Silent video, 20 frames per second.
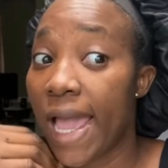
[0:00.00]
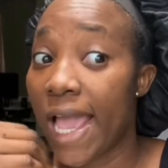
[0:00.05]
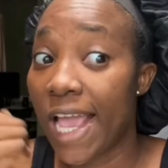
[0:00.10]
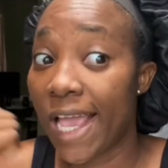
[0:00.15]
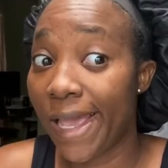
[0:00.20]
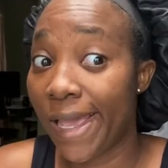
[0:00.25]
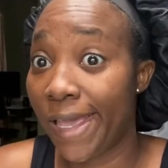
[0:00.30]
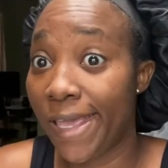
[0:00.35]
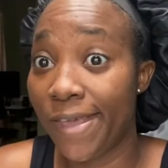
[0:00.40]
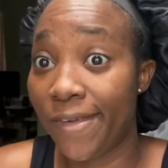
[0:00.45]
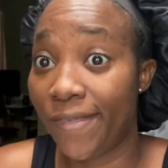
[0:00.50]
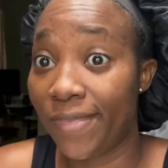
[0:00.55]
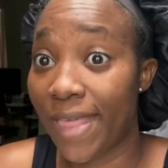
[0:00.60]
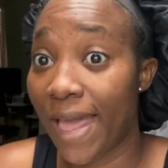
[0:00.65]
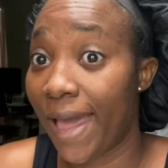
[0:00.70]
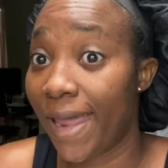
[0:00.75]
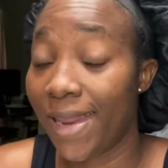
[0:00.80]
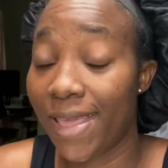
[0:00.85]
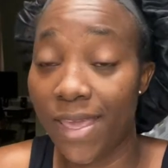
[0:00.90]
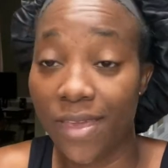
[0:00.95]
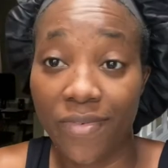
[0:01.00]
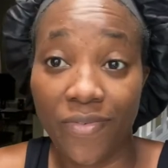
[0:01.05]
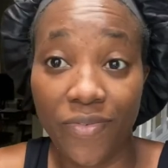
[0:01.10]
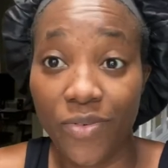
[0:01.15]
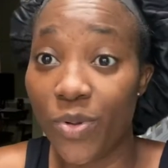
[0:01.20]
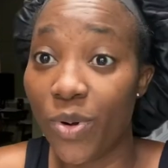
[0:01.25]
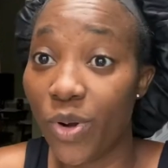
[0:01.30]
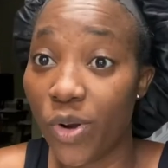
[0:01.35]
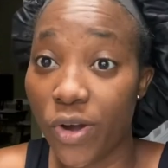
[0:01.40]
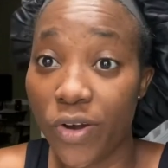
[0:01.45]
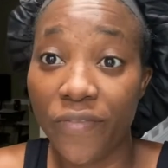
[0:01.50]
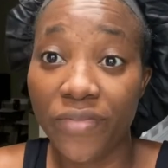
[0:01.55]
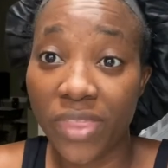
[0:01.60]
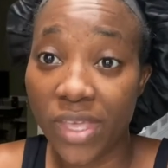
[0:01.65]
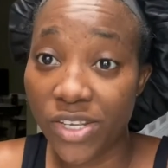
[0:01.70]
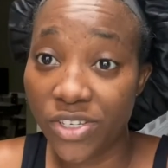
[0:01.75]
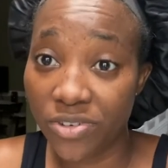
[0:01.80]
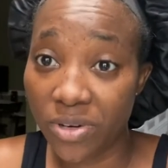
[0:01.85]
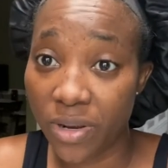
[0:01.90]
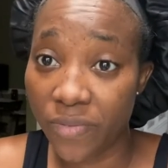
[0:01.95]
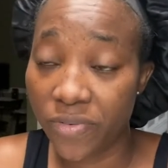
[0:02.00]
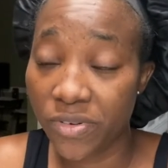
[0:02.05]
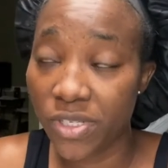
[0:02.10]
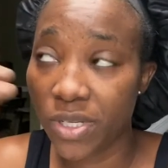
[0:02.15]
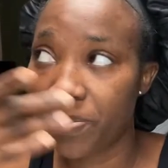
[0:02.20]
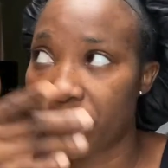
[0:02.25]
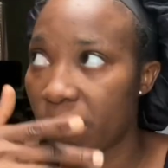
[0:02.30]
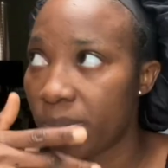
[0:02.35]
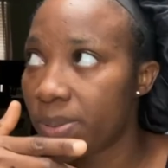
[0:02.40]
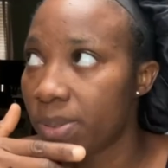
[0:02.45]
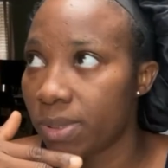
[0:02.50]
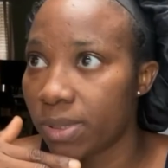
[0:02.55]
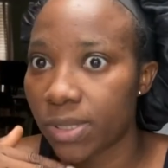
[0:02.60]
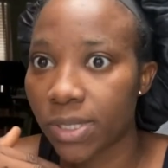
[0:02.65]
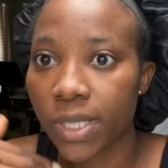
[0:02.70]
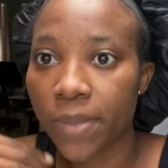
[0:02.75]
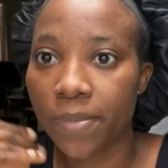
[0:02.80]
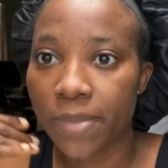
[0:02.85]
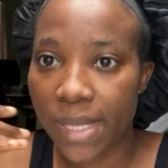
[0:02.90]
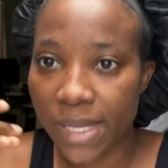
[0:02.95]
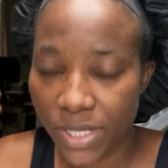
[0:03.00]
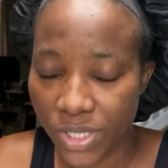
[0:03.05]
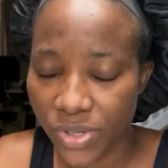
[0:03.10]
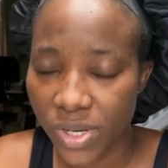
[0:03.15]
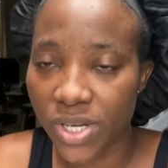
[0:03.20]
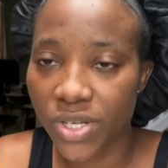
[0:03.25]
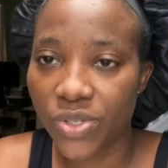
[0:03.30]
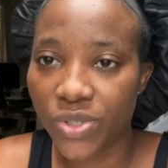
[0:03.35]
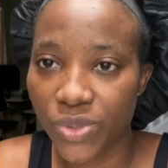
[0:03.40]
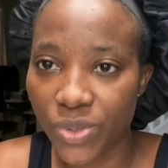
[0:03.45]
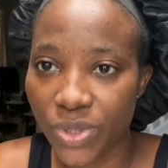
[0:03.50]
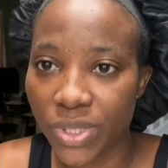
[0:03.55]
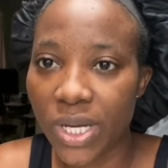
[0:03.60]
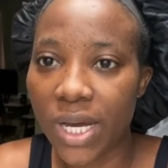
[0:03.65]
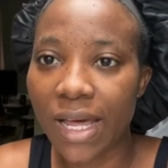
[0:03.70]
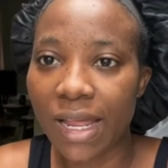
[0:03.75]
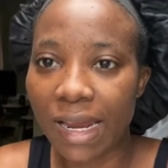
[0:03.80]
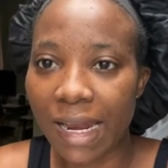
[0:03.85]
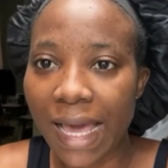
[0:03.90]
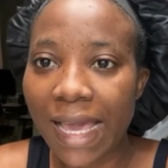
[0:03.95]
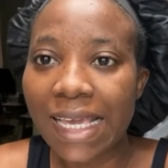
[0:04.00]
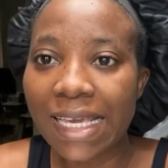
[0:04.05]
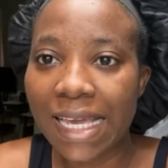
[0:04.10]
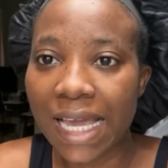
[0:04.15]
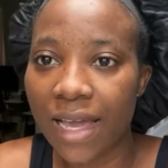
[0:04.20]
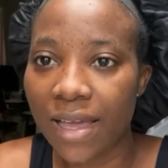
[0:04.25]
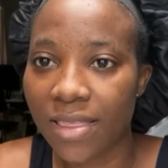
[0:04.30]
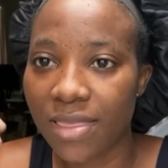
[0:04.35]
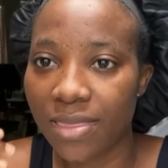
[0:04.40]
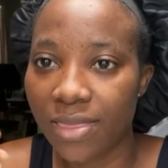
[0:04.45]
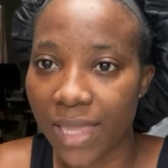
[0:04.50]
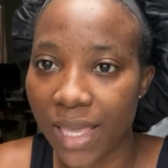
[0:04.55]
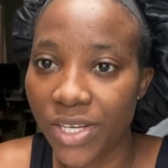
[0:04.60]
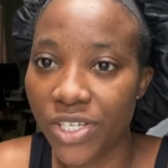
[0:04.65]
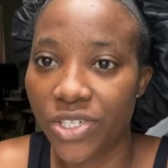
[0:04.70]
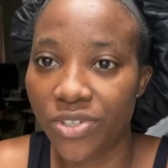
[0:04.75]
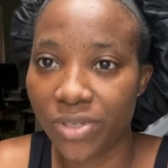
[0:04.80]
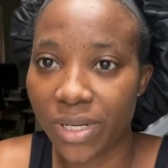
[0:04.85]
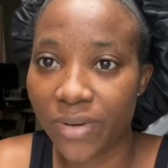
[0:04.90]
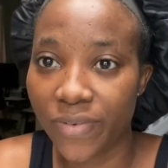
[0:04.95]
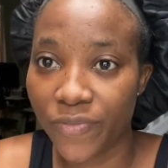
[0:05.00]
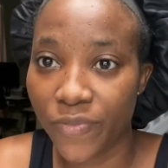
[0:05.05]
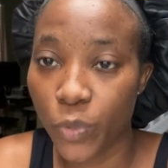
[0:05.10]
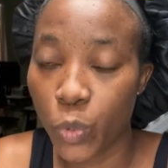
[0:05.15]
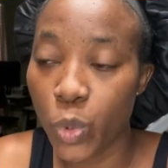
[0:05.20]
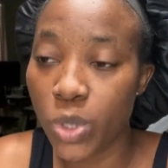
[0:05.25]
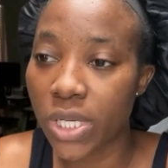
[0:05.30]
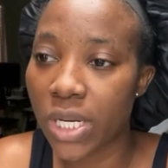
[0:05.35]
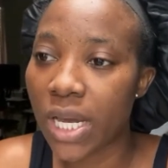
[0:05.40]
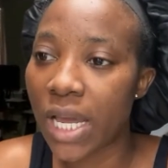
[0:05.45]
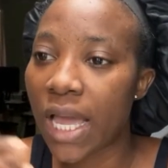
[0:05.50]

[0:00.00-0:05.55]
if you love Nigerian food. Some people, some Nigerians do not like Nigerian food.